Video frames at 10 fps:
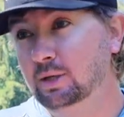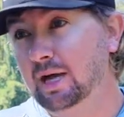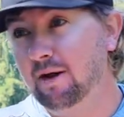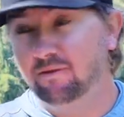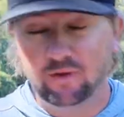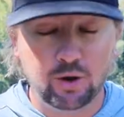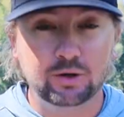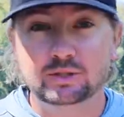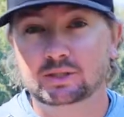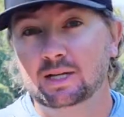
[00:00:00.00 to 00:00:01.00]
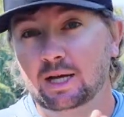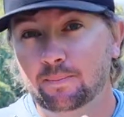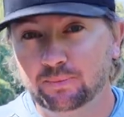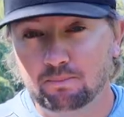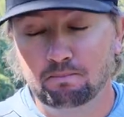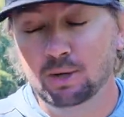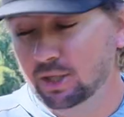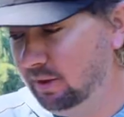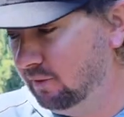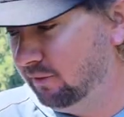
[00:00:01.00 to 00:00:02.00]
diverse
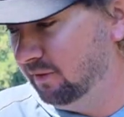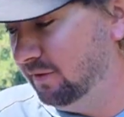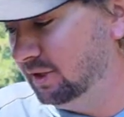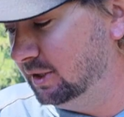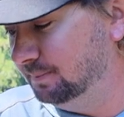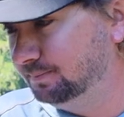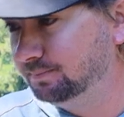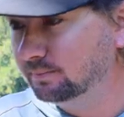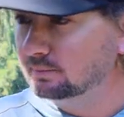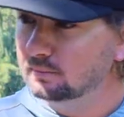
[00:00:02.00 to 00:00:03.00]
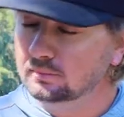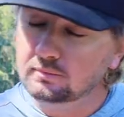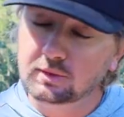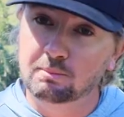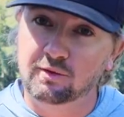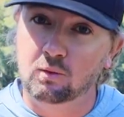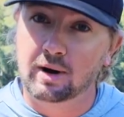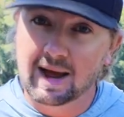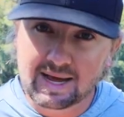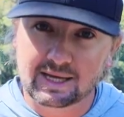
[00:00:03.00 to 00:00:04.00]
month for fishing. But for
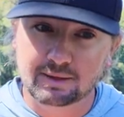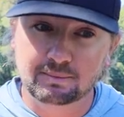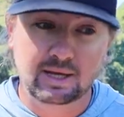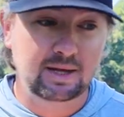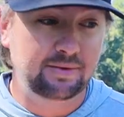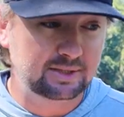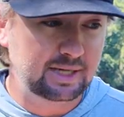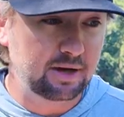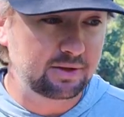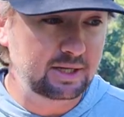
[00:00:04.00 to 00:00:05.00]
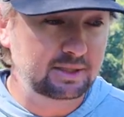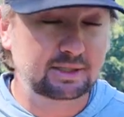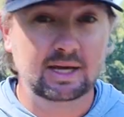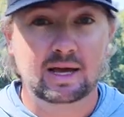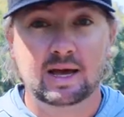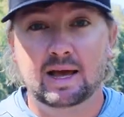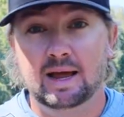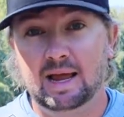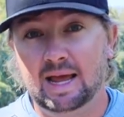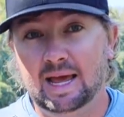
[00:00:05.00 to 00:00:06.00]
where I am in the southeast,
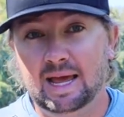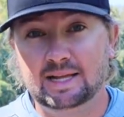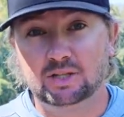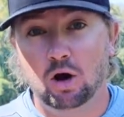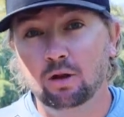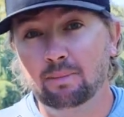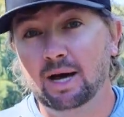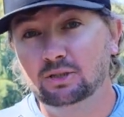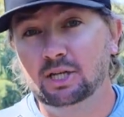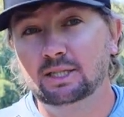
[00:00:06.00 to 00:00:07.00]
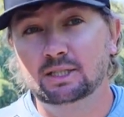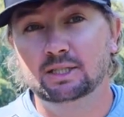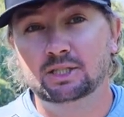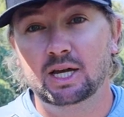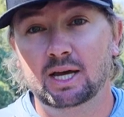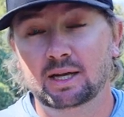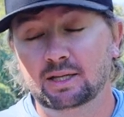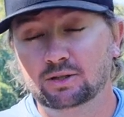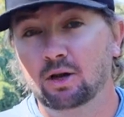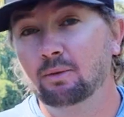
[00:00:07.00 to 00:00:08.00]
it's all about chasing the shad.
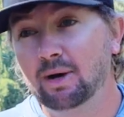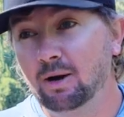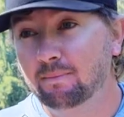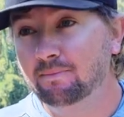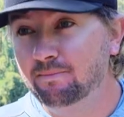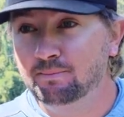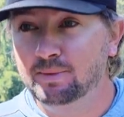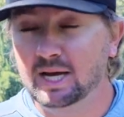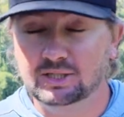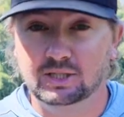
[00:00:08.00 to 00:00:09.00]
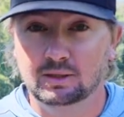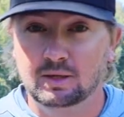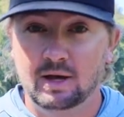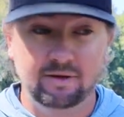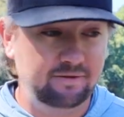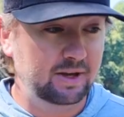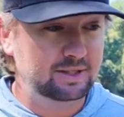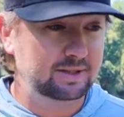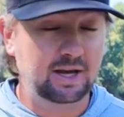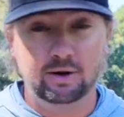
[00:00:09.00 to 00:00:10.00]
It's all about catching
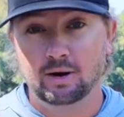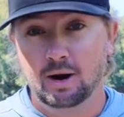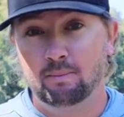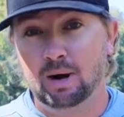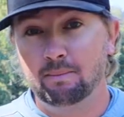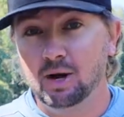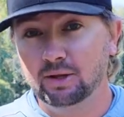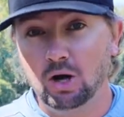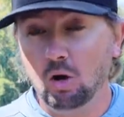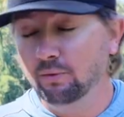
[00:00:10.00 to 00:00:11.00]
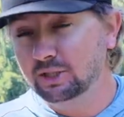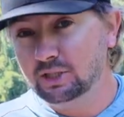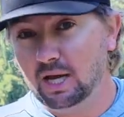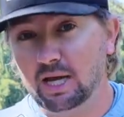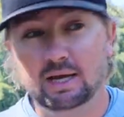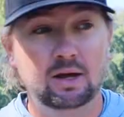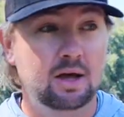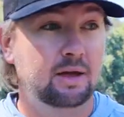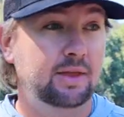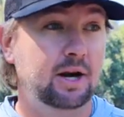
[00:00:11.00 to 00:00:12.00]
fish that are primarily on the shad.
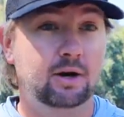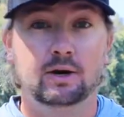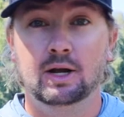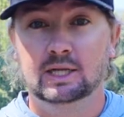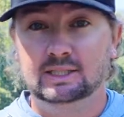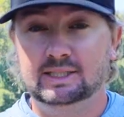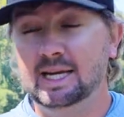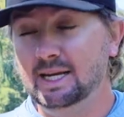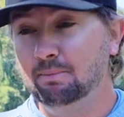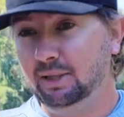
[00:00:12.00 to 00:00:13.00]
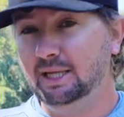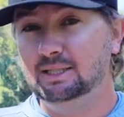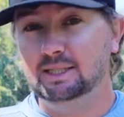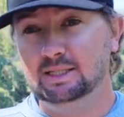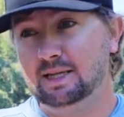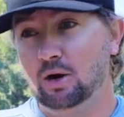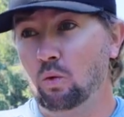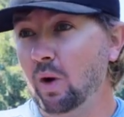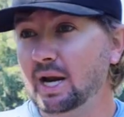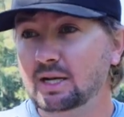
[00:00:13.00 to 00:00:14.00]
They're sitting in places that are
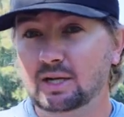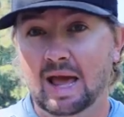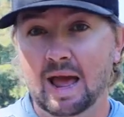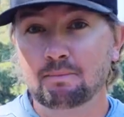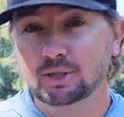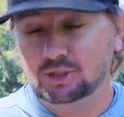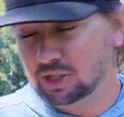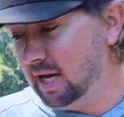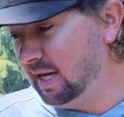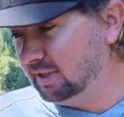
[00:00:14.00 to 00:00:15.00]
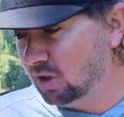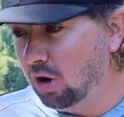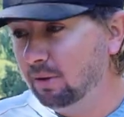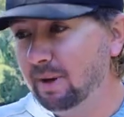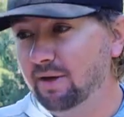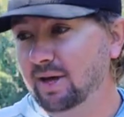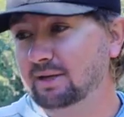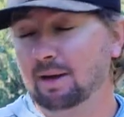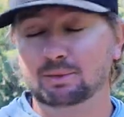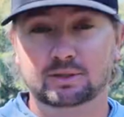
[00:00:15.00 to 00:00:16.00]
ready to ambush shad. It's all about
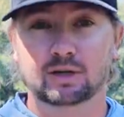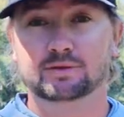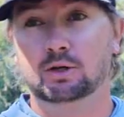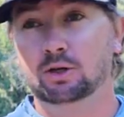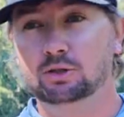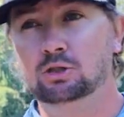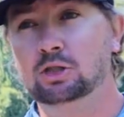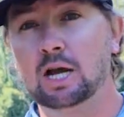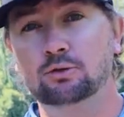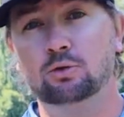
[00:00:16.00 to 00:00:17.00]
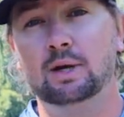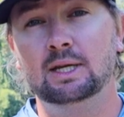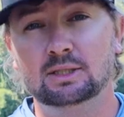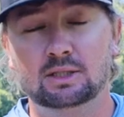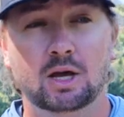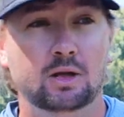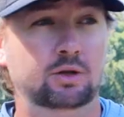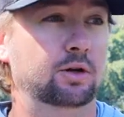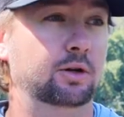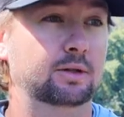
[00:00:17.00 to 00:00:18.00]
that type of stuff. So your channel swings,
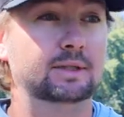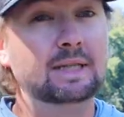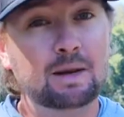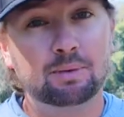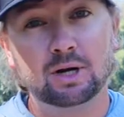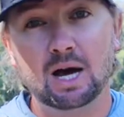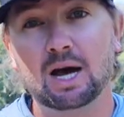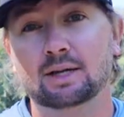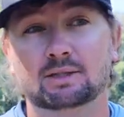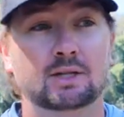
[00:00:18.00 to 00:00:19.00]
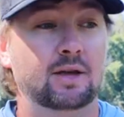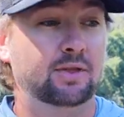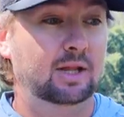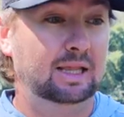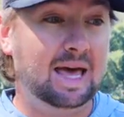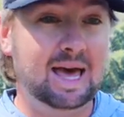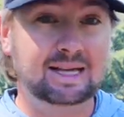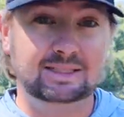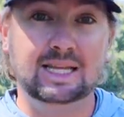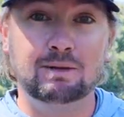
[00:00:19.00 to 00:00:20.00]
your deeper docks, the
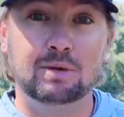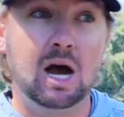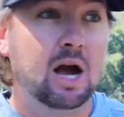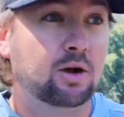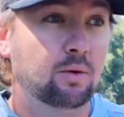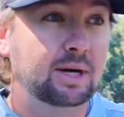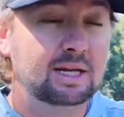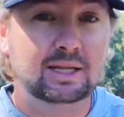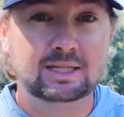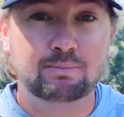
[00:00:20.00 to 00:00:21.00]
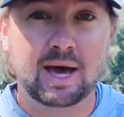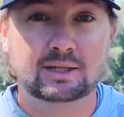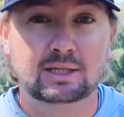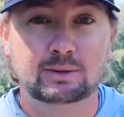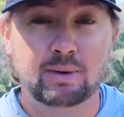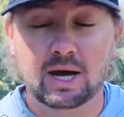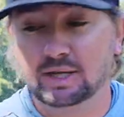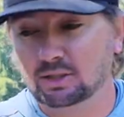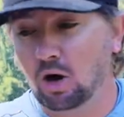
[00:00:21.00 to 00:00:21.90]
last deep dock going into these backs of these pockets,